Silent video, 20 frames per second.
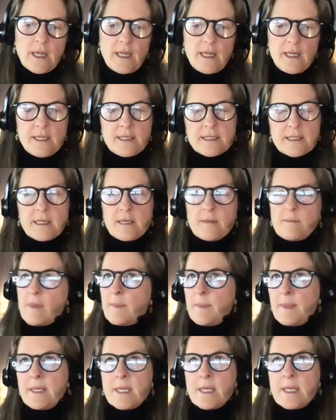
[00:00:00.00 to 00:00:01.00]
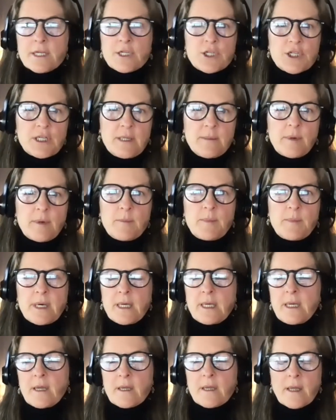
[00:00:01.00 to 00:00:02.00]
easy, maybe not cheap,
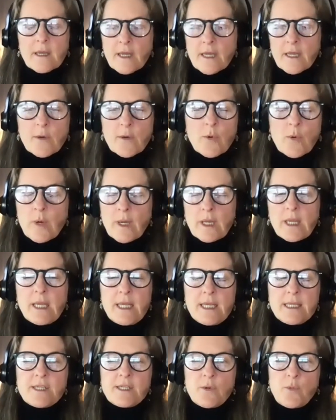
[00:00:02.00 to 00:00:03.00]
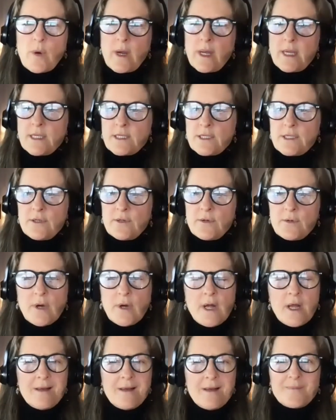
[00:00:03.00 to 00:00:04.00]
but a quick and easy way to
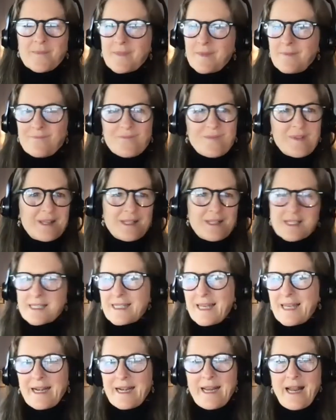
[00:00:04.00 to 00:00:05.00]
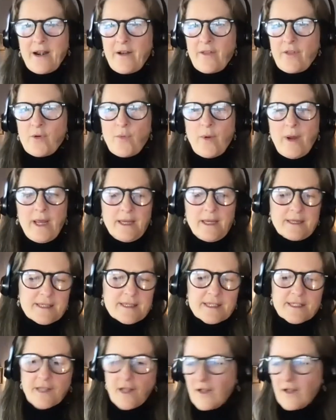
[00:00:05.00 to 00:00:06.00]
just get it out of their way, to
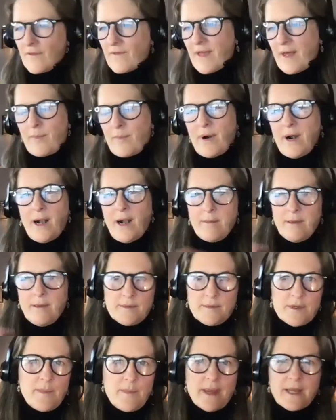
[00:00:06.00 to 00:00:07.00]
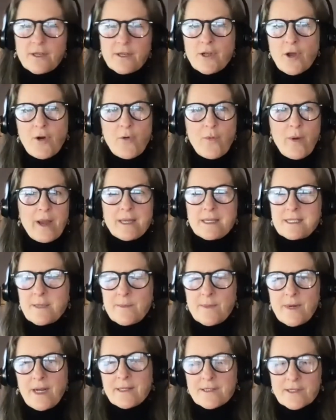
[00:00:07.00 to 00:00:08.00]
solve that problem, to make it go away.
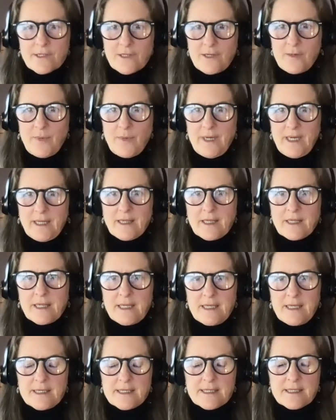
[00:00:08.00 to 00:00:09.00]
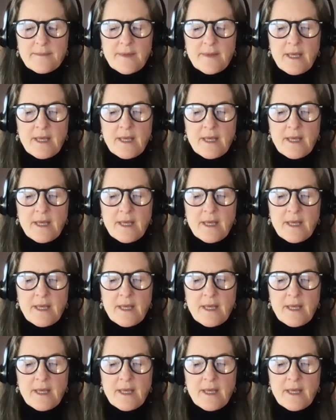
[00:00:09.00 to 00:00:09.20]
Someone else is going to bring in the leads.